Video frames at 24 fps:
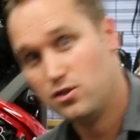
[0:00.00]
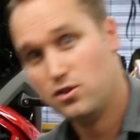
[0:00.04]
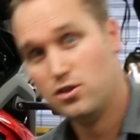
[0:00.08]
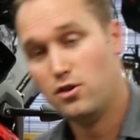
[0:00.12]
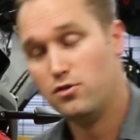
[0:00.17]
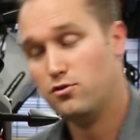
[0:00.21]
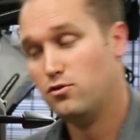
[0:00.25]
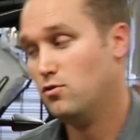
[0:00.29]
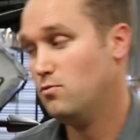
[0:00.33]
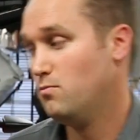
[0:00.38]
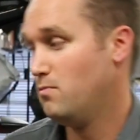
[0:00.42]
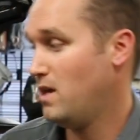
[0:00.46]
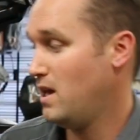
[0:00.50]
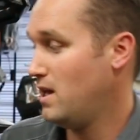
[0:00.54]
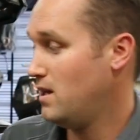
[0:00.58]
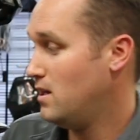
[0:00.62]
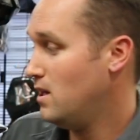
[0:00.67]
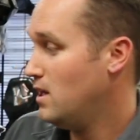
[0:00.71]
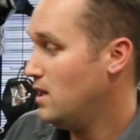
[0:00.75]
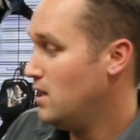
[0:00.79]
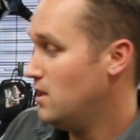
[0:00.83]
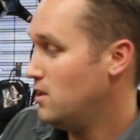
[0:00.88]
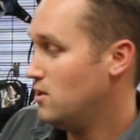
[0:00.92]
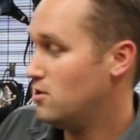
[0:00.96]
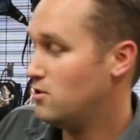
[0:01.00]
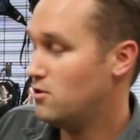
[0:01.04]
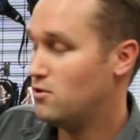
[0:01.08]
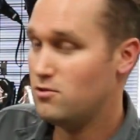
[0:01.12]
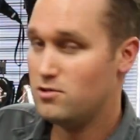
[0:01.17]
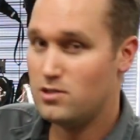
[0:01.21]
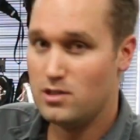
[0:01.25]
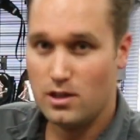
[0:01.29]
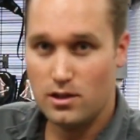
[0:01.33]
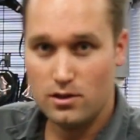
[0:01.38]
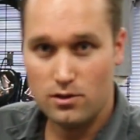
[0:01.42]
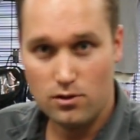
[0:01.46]
So you're
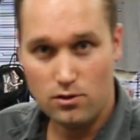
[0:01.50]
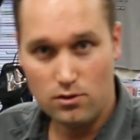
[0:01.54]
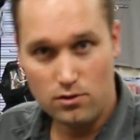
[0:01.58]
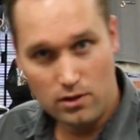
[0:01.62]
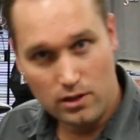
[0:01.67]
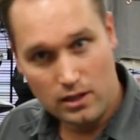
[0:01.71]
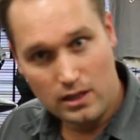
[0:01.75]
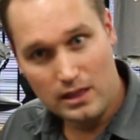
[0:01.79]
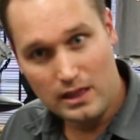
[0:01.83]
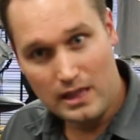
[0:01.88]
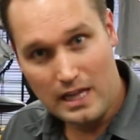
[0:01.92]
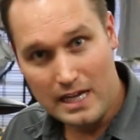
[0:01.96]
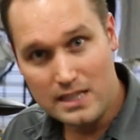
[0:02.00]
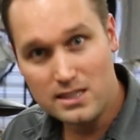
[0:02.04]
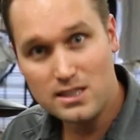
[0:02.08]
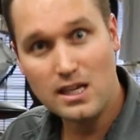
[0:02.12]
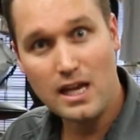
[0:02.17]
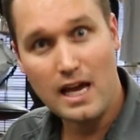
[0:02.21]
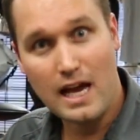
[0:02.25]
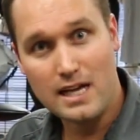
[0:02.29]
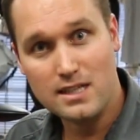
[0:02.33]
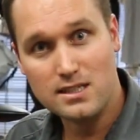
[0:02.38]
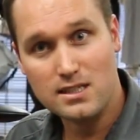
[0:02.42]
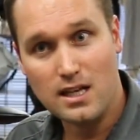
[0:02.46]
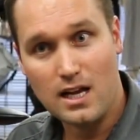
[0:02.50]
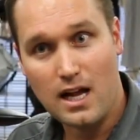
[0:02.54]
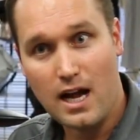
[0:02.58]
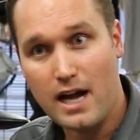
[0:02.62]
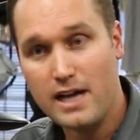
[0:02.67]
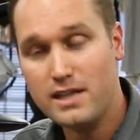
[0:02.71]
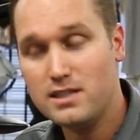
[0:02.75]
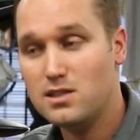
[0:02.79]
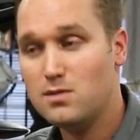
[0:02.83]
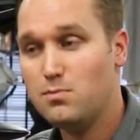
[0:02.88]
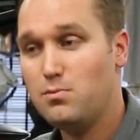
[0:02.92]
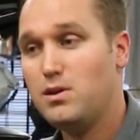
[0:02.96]
using a little less gas at
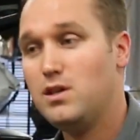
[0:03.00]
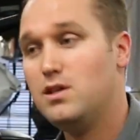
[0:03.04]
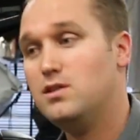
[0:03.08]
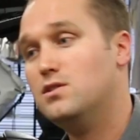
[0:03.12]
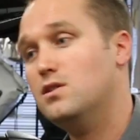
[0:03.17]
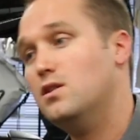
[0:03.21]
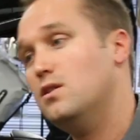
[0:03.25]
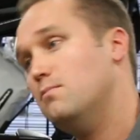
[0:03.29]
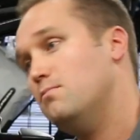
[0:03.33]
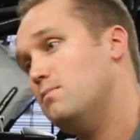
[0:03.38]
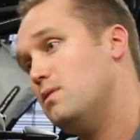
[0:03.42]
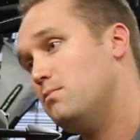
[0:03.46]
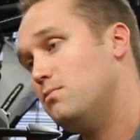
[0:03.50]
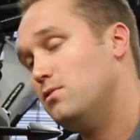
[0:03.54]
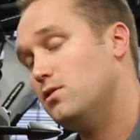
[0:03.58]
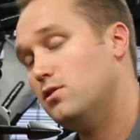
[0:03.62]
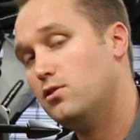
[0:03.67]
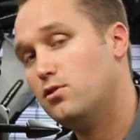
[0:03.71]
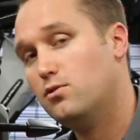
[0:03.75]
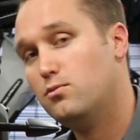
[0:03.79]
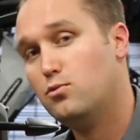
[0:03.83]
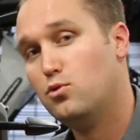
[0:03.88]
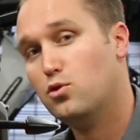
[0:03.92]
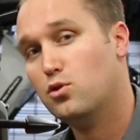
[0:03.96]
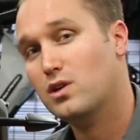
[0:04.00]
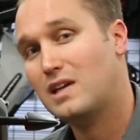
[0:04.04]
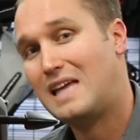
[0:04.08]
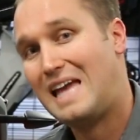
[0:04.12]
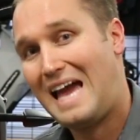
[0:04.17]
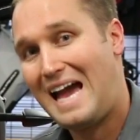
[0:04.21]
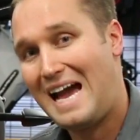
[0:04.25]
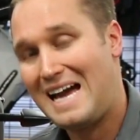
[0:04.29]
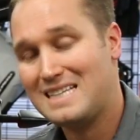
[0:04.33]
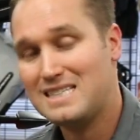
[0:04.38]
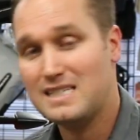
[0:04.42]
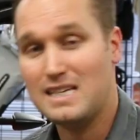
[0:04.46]
high speeds, maybe a little more
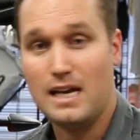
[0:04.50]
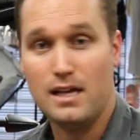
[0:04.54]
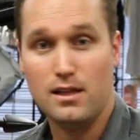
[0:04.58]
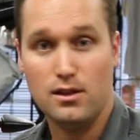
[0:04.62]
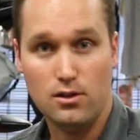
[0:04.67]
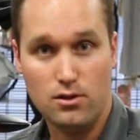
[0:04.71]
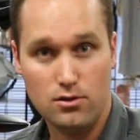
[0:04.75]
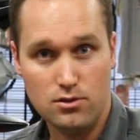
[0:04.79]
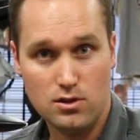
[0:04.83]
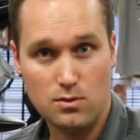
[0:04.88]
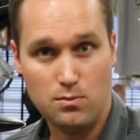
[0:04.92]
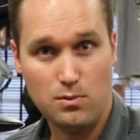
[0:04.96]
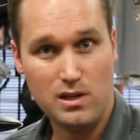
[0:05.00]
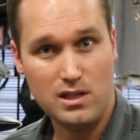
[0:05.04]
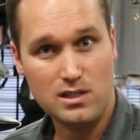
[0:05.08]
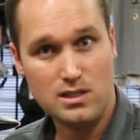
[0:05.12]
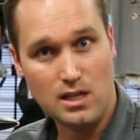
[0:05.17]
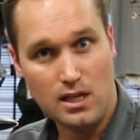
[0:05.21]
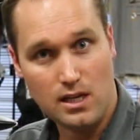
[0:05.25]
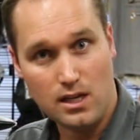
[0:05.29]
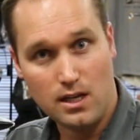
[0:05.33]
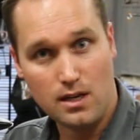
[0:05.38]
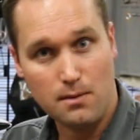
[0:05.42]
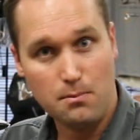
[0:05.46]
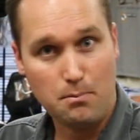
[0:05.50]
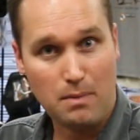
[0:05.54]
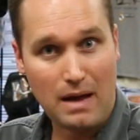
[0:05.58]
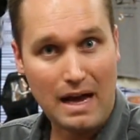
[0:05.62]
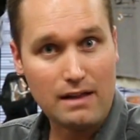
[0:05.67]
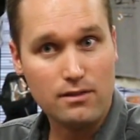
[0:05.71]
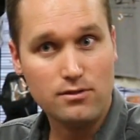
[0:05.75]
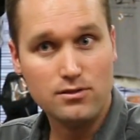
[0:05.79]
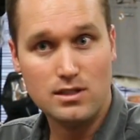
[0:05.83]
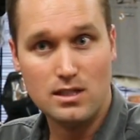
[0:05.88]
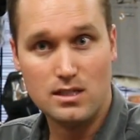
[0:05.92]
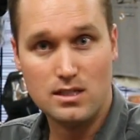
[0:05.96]
gas at low speeds, and it
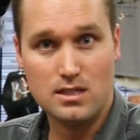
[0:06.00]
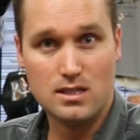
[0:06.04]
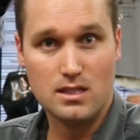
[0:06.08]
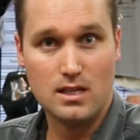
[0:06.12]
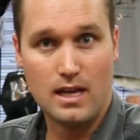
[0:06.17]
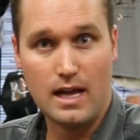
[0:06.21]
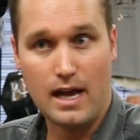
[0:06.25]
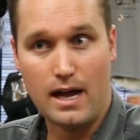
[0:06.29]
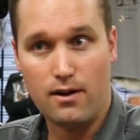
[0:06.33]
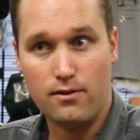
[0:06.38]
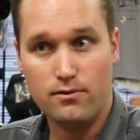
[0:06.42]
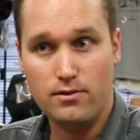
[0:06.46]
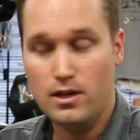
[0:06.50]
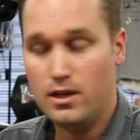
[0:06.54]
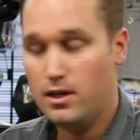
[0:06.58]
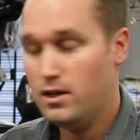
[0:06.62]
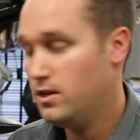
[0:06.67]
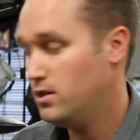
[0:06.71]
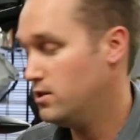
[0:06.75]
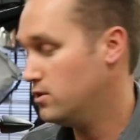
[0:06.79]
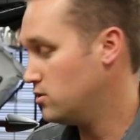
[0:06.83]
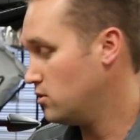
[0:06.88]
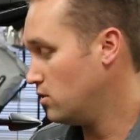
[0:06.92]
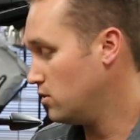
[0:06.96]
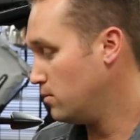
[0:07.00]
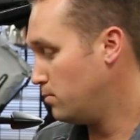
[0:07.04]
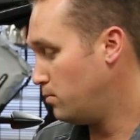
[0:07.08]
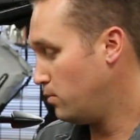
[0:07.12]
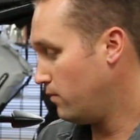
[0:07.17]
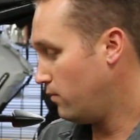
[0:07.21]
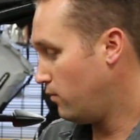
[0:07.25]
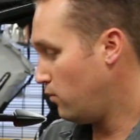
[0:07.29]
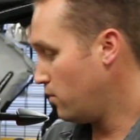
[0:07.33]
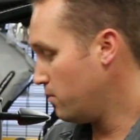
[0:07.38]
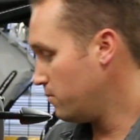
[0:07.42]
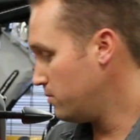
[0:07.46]
balances it out. So the
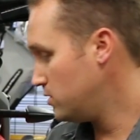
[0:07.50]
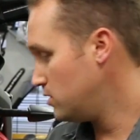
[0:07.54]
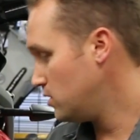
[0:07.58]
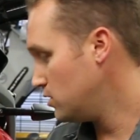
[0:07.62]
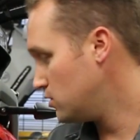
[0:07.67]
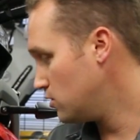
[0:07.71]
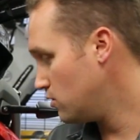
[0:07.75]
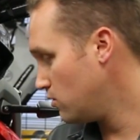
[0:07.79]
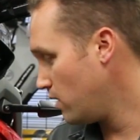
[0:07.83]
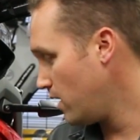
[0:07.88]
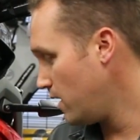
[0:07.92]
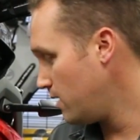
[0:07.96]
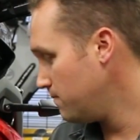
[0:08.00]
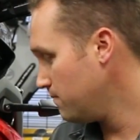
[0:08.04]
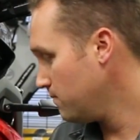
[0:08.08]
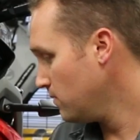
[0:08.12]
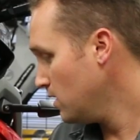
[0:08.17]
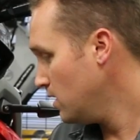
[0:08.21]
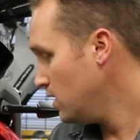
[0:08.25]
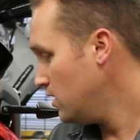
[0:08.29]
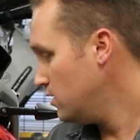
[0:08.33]
performance is great.